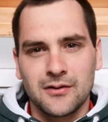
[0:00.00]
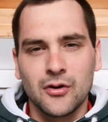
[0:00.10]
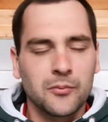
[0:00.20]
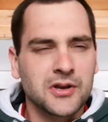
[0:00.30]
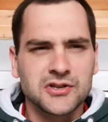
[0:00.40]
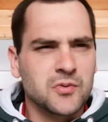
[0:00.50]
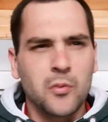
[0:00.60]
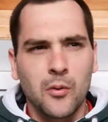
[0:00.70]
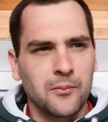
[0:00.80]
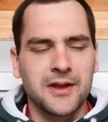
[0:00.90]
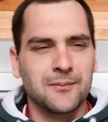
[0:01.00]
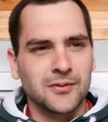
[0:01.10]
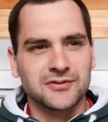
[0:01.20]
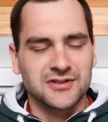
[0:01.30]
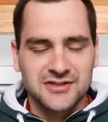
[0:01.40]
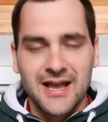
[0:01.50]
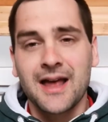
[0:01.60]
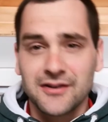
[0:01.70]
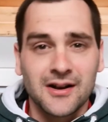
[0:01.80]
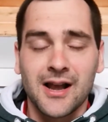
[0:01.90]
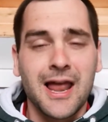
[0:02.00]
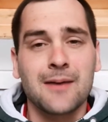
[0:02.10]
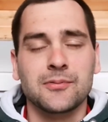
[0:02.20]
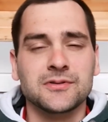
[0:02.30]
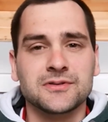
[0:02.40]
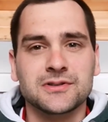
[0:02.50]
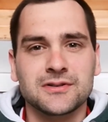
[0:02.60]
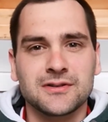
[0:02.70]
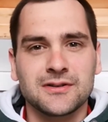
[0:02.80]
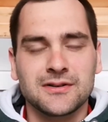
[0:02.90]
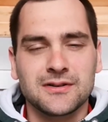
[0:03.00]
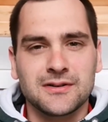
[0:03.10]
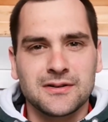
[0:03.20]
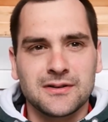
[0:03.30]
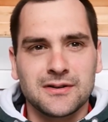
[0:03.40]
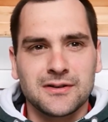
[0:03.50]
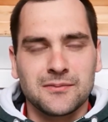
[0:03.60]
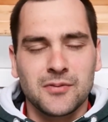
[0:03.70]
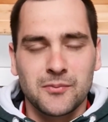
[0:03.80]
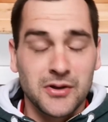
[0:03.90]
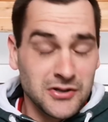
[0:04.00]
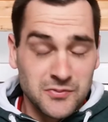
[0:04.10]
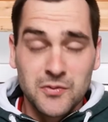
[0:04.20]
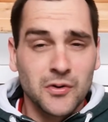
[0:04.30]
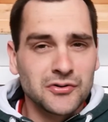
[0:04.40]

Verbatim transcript: Not because we want people to stand and clap us, but because we